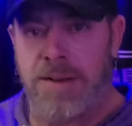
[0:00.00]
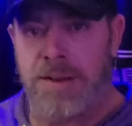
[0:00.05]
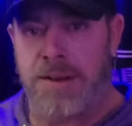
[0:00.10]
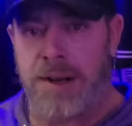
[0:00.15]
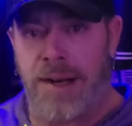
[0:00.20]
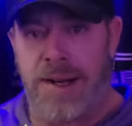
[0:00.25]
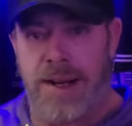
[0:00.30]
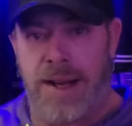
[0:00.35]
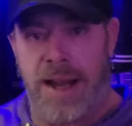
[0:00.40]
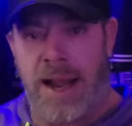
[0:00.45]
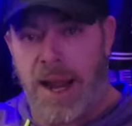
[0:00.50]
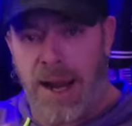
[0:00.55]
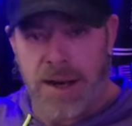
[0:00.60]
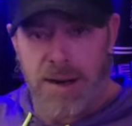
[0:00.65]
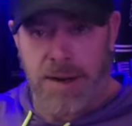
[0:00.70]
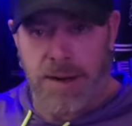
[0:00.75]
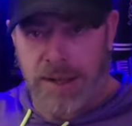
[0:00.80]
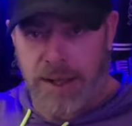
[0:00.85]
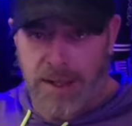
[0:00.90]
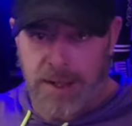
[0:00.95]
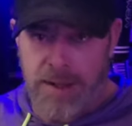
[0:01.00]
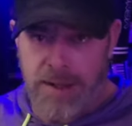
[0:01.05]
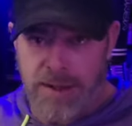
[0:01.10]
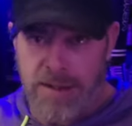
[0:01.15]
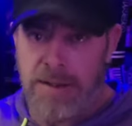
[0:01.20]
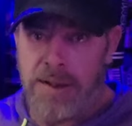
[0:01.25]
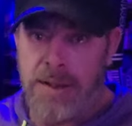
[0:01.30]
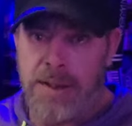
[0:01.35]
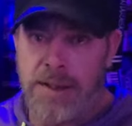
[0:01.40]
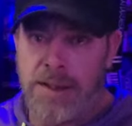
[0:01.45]
and try to aggregate,
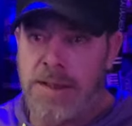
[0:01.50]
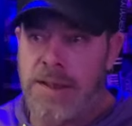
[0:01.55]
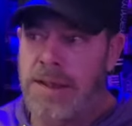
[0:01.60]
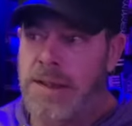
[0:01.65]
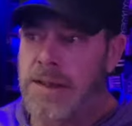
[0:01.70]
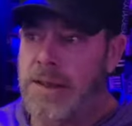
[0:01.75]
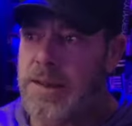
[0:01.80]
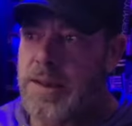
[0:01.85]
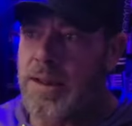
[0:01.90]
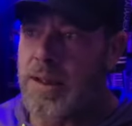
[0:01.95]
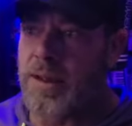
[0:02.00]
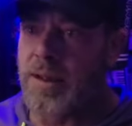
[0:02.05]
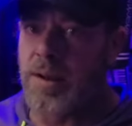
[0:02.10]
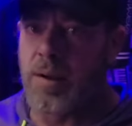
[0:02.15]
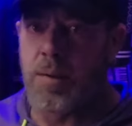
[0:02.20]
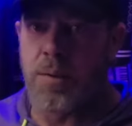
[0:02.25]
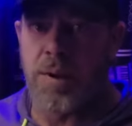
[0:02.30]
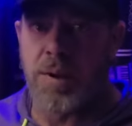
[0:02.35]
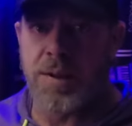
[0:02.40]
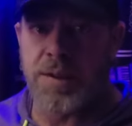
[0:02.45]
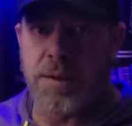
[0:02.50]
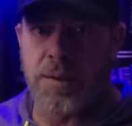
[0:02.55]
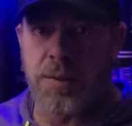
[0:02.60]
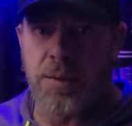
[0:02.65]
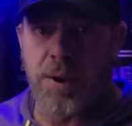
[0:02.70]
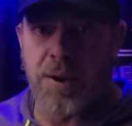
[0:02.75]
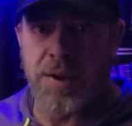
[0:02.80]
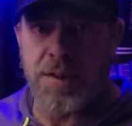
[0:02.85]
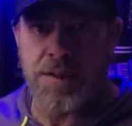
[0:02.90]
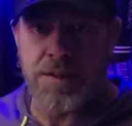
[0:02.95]
you know, what
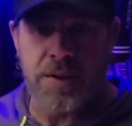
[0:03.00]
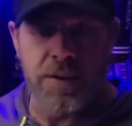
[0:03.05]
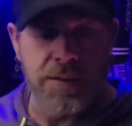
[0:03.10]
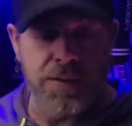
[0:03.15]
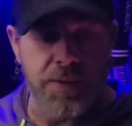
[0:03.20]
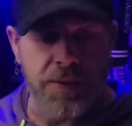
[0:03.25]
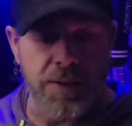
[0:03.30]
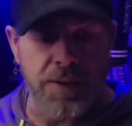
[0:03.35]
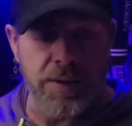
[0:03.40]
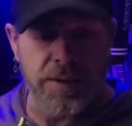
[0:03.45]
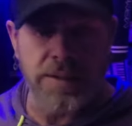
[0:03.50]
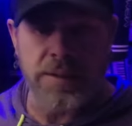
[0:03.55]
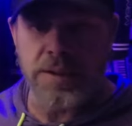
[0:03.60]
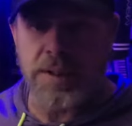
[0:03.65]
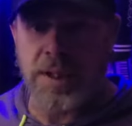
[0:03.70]
what is truthful.